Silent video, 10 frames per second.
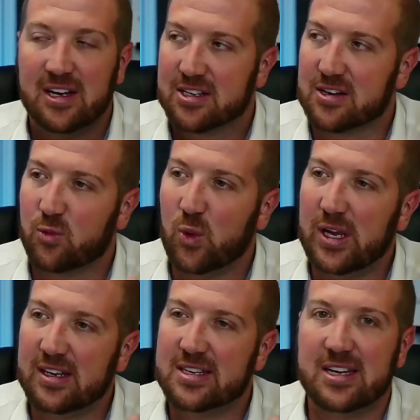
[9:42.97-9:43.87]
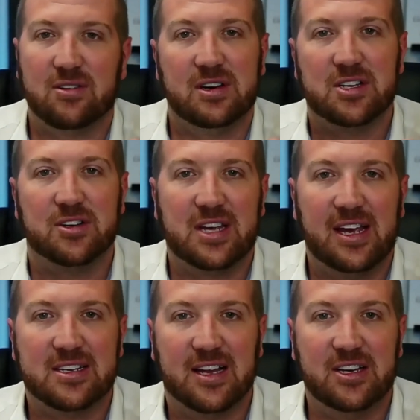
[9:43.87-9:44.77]
So if we can decrease those
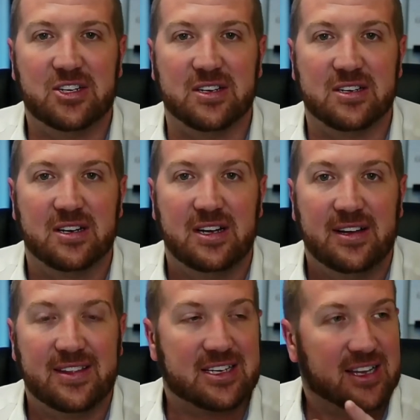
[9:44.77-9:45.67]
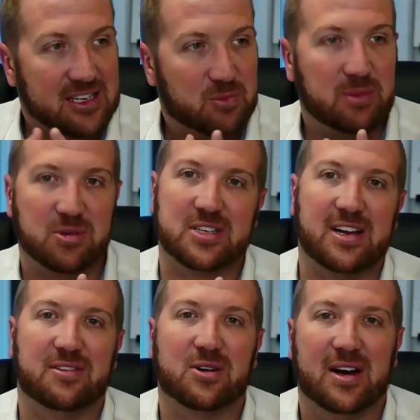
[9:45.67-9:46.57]
cancellations, that's less people
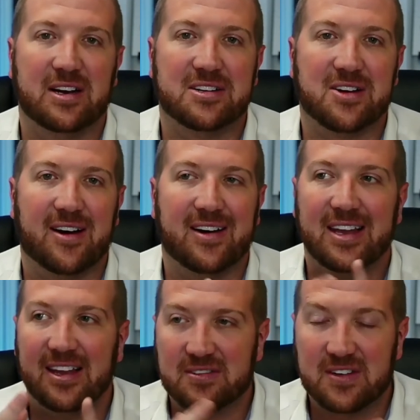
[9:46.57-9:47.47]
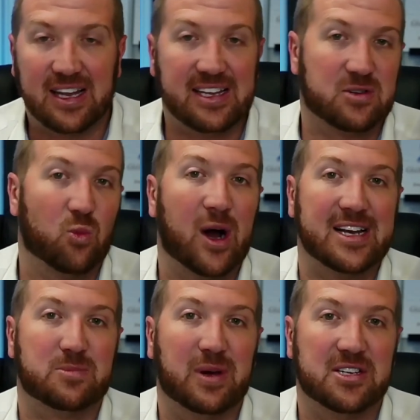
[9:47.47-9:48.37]
stuffing around our diary, less white
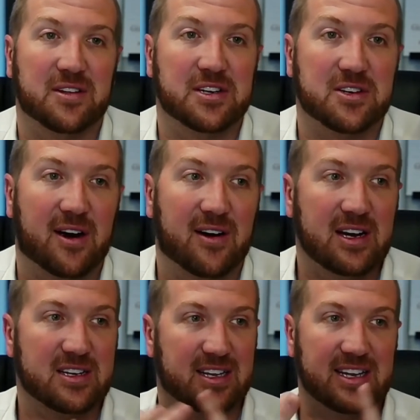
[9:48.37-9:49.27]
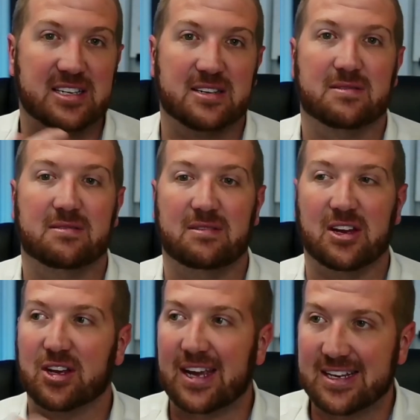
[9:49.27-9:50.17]
space on the diary. It's less
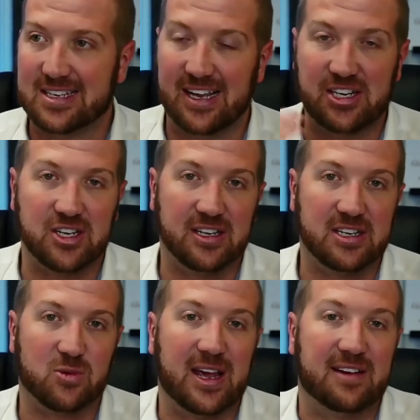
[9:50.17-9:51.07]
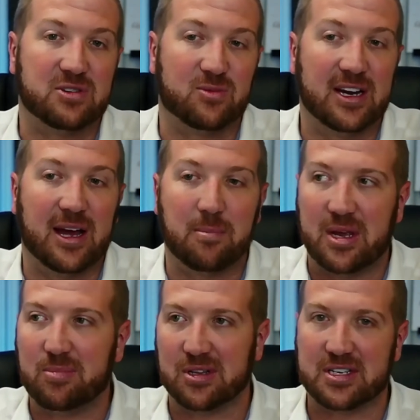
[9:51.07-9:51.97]
cancellation lists we have to ring up
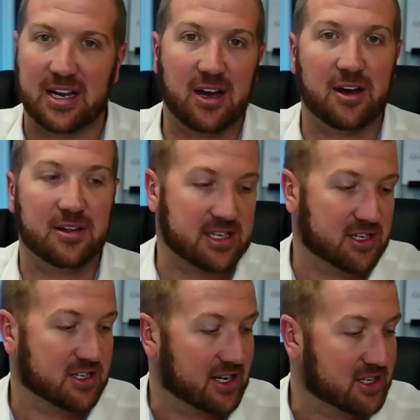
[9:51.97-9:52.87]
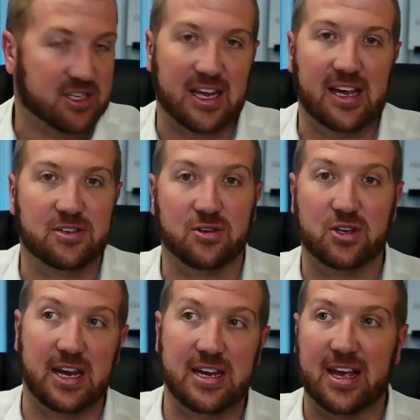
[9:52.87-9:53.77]
people and say, oh, such and such is cancelled.
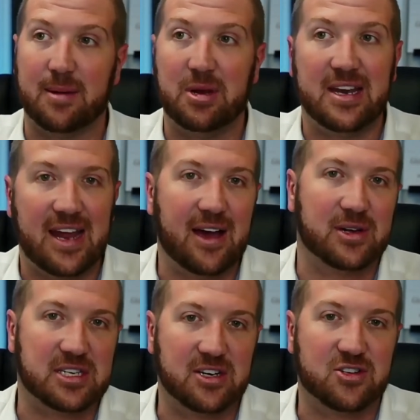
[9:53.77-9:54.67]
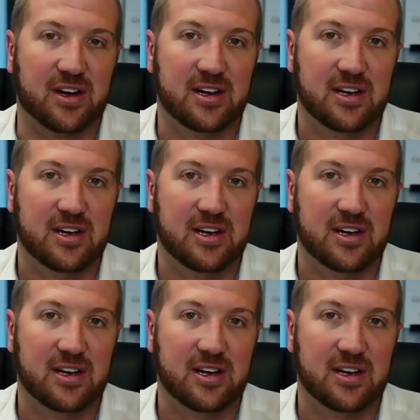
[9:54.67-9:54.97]
Can you come in now, etc.